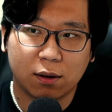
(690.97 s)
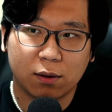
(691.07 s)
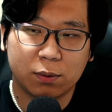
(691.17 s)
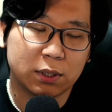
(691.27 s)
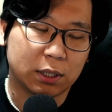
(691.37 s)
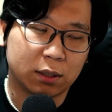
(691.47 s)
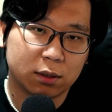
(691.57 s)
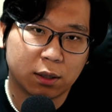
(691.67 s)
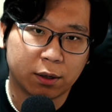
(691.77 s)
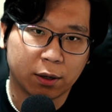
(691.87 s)
we'll see.
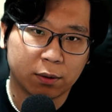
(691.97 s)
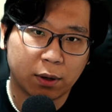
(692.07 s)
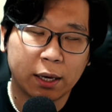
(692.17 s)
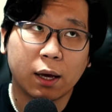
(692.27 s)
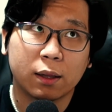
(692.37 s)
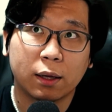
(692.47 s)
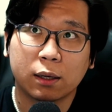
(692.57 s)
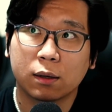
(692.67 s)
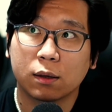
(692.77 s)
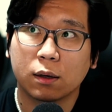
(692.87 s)
I don't know. I like